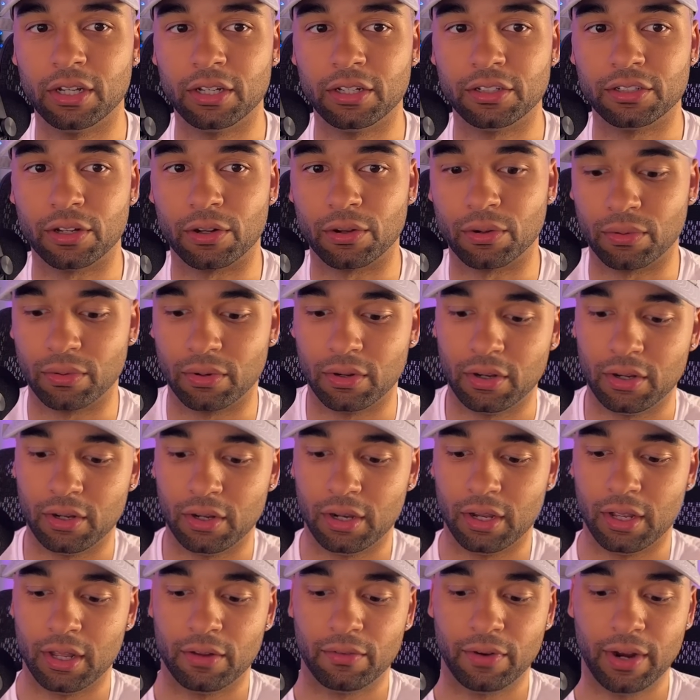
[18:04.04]
So
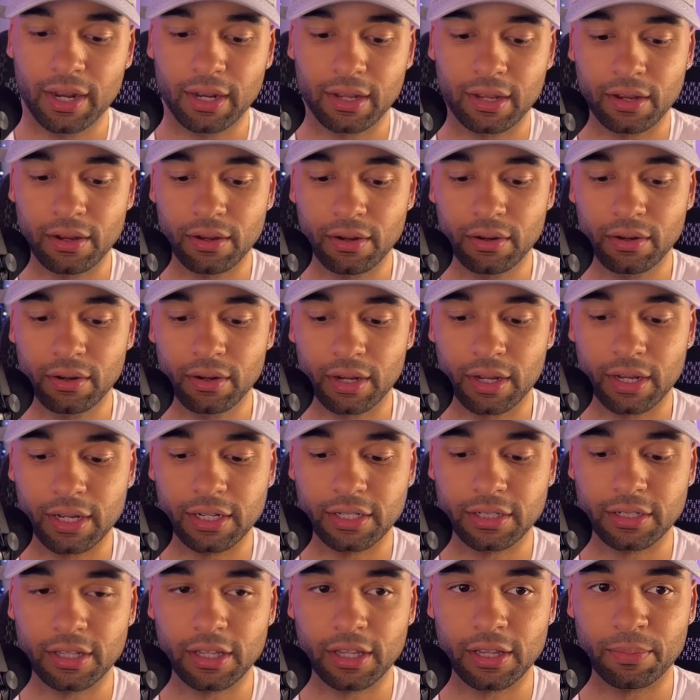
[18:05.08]
right here
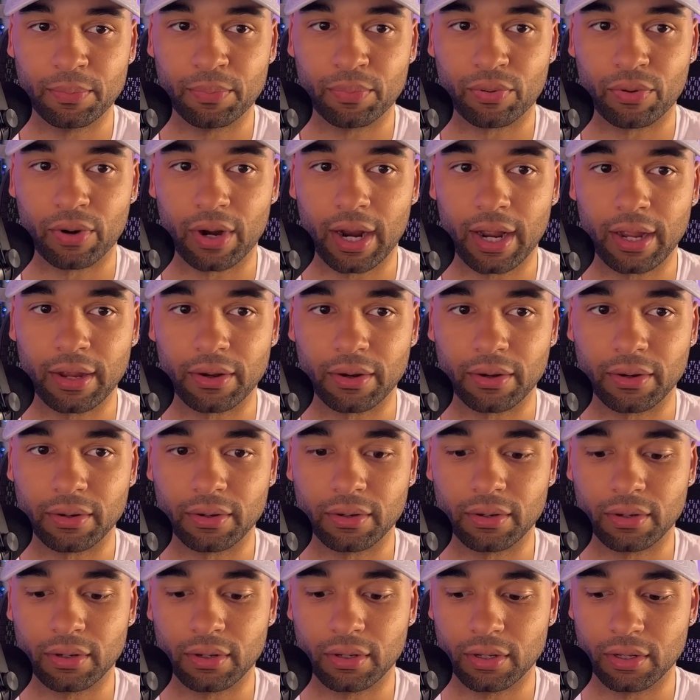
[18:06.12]
is the
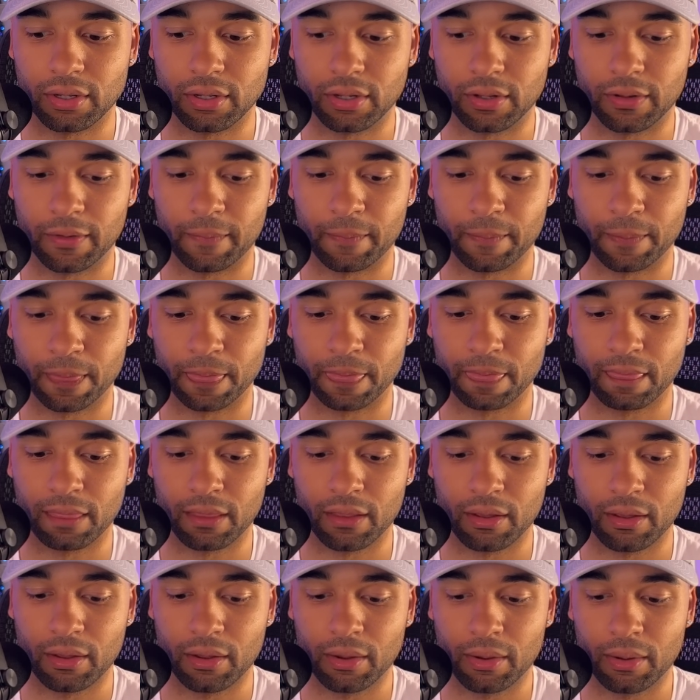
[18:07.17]
prior
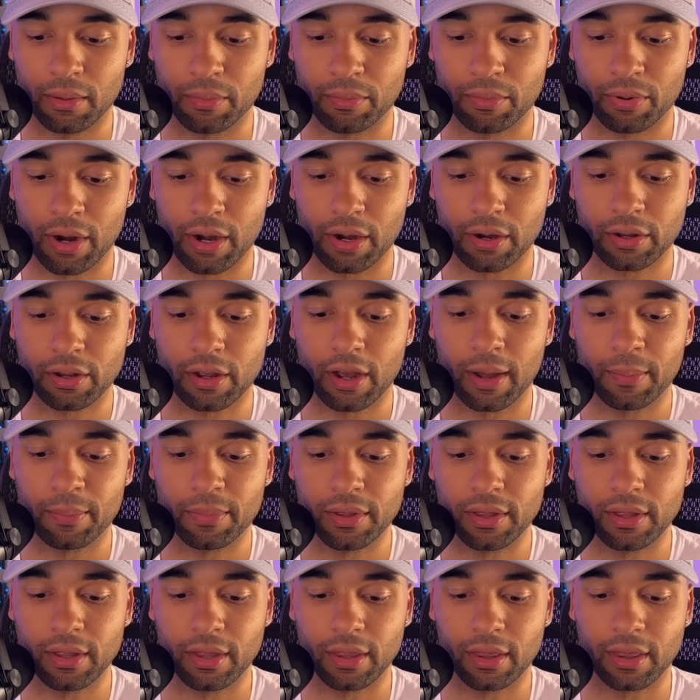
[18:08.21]

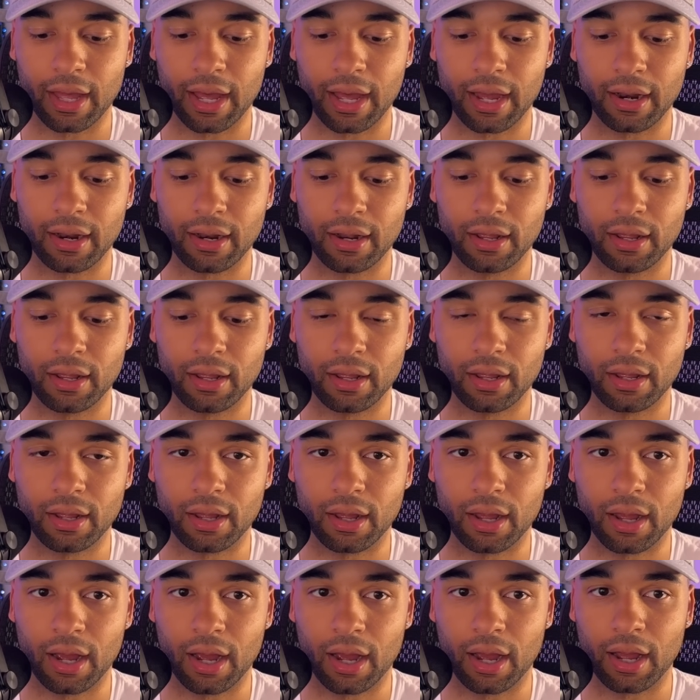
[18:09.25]
copy that
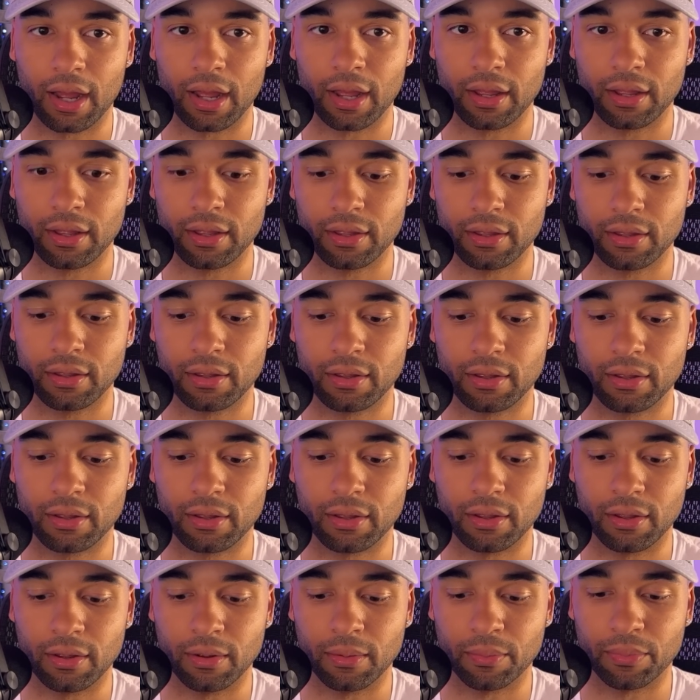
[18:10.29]
I
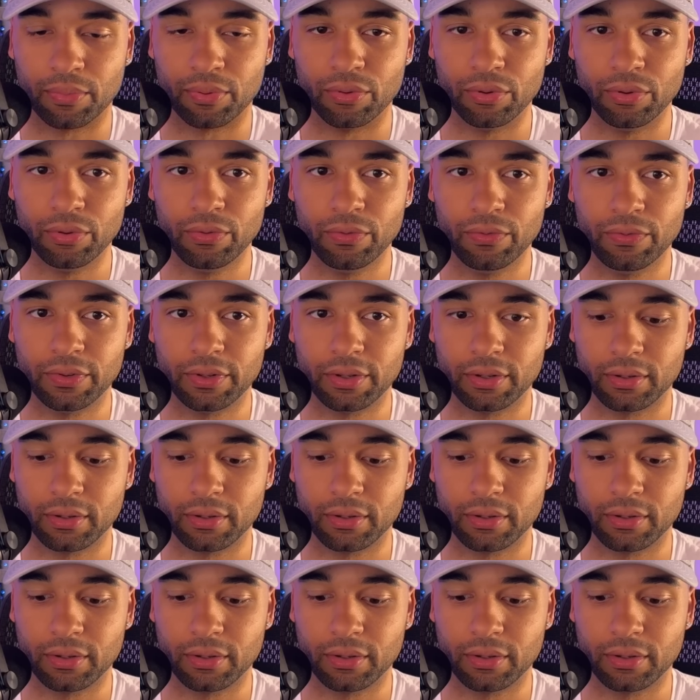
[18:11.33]
improved,